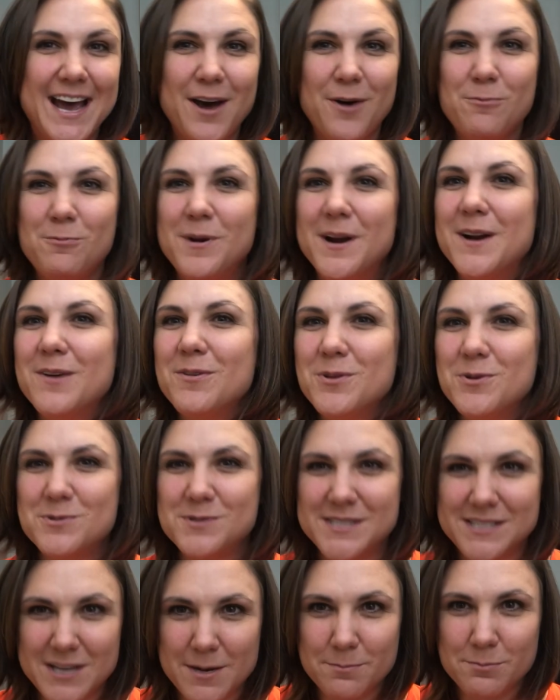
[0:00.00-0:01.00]
where
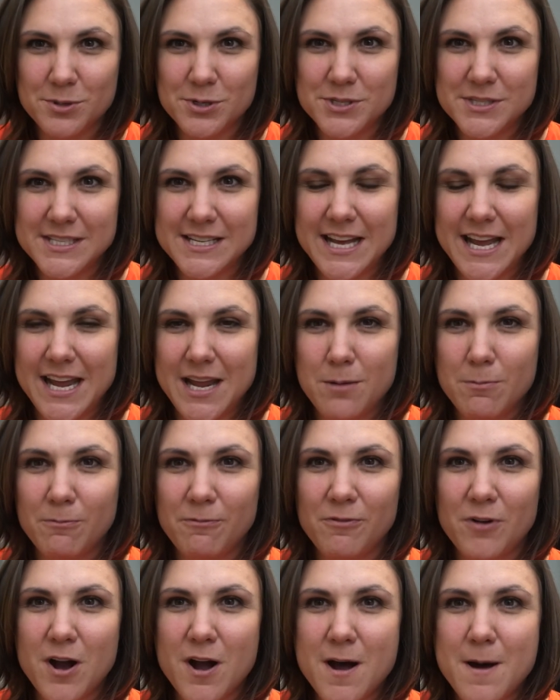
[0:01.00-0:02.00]
those numbers came
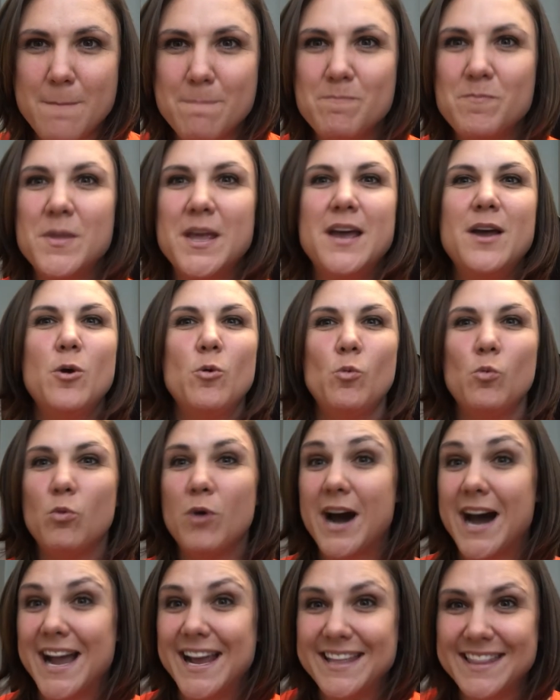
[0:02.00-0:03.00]
from,
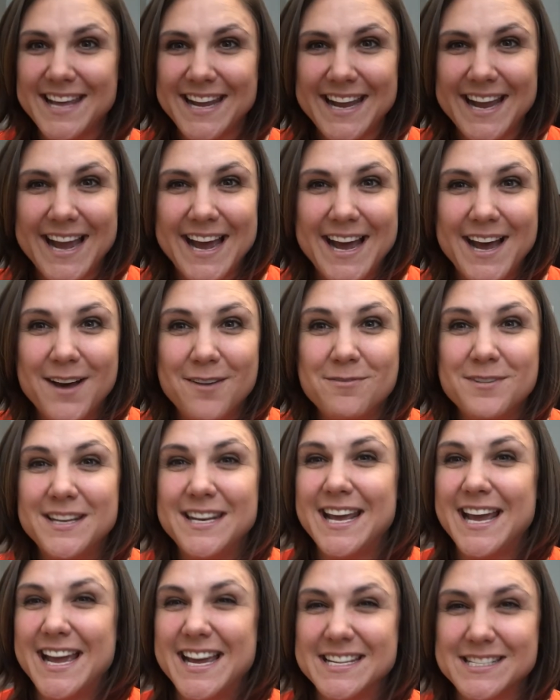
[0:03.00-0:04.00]
why they have an
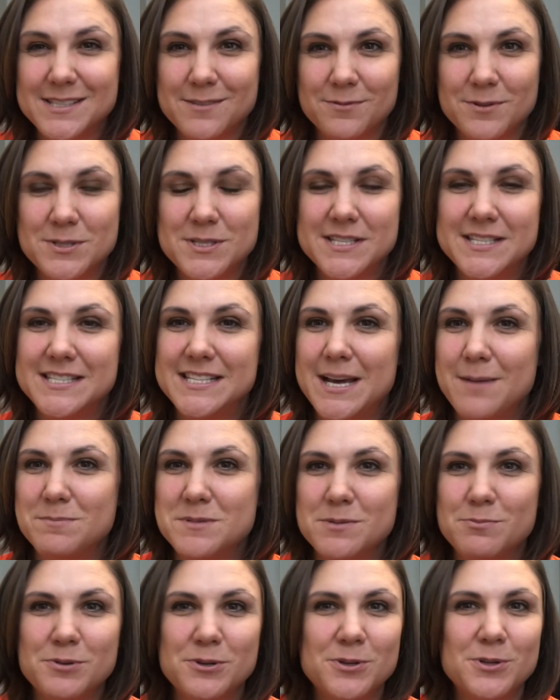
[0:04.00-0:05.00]
S for
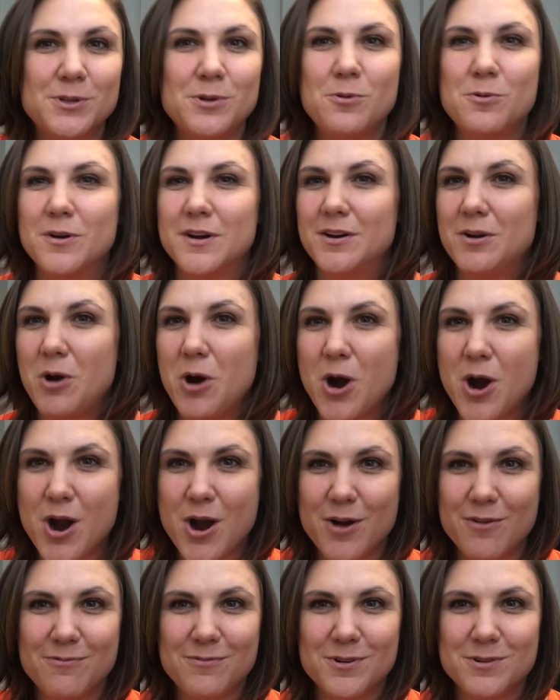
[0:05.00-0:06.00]
susceptible or an
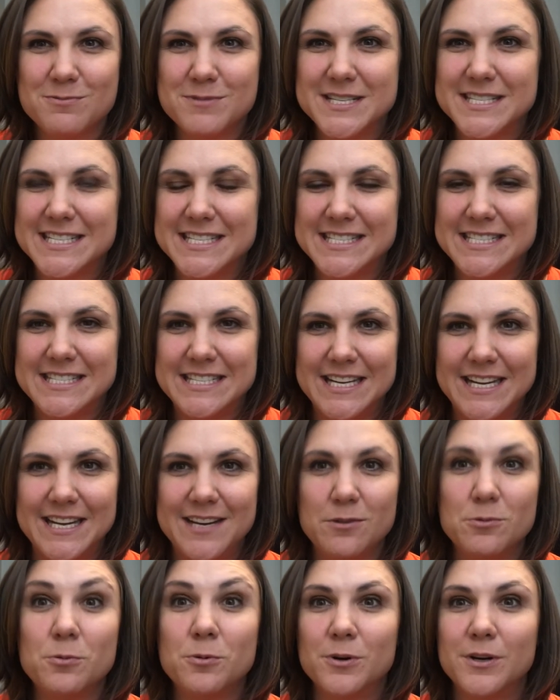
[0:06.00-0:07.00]
R for
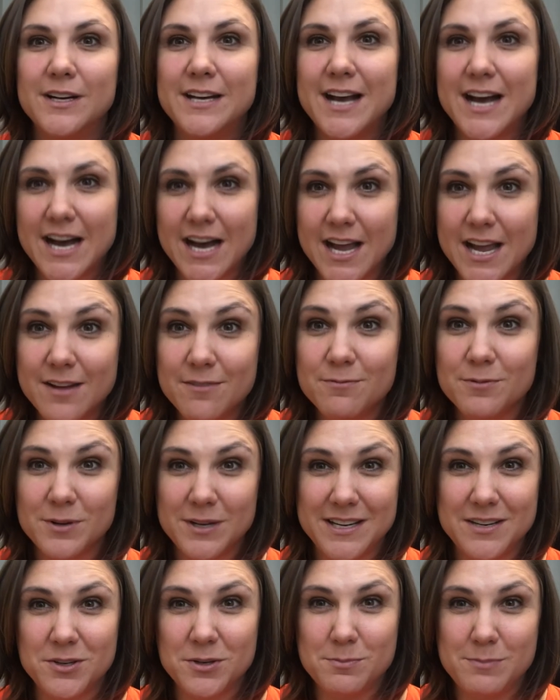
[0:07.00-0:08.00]
resistant or an I for
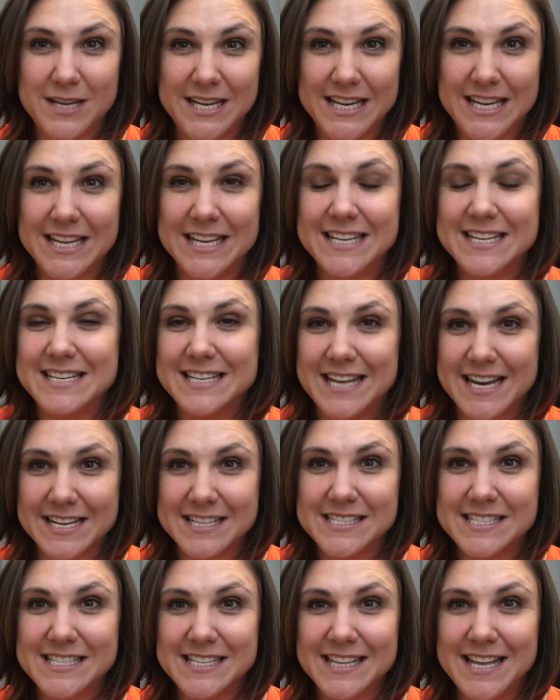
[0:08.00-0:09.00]
intermediate
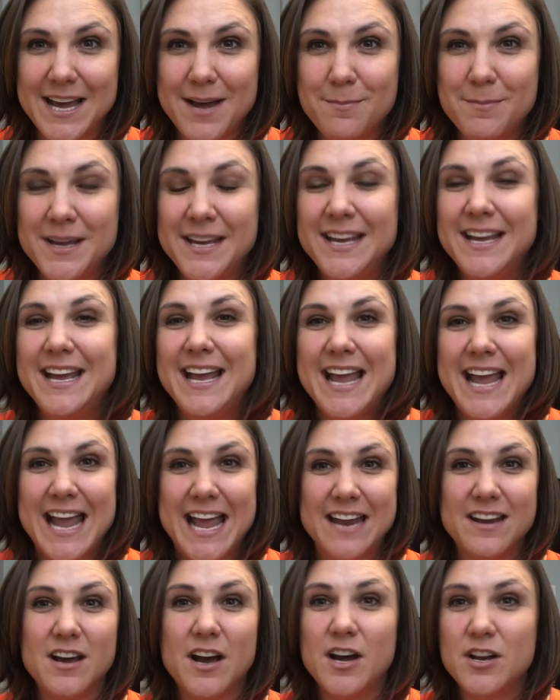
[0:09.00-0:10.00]
next to them.
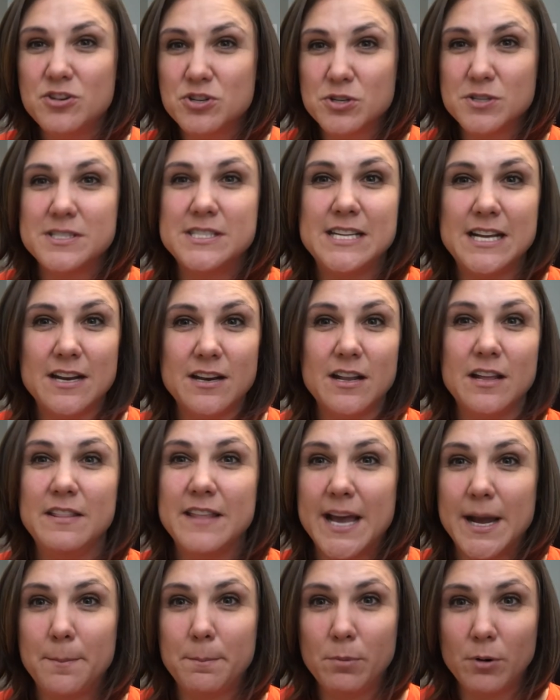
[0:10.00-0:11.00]
And understanding
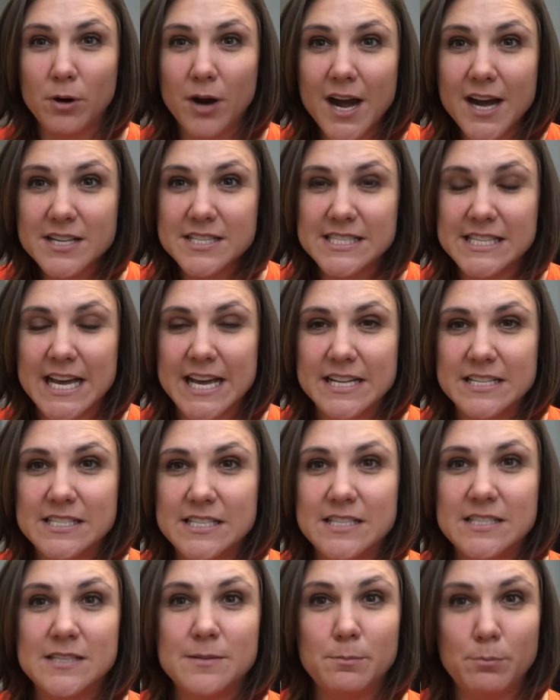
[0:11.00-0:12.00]
that process
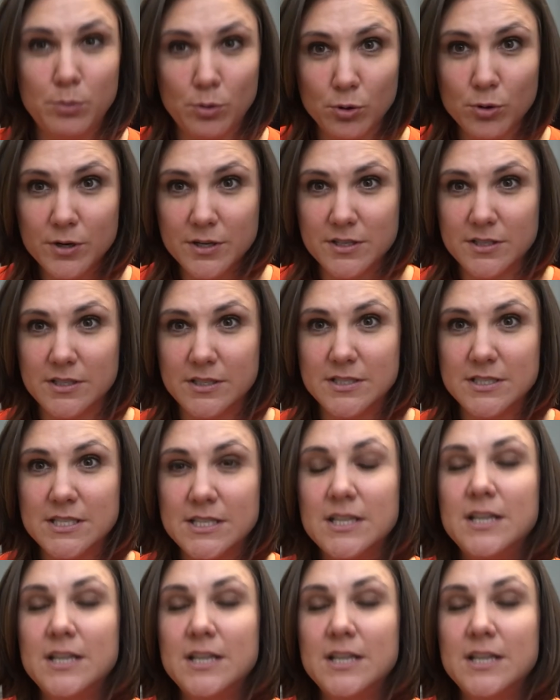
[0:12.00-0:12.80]
is important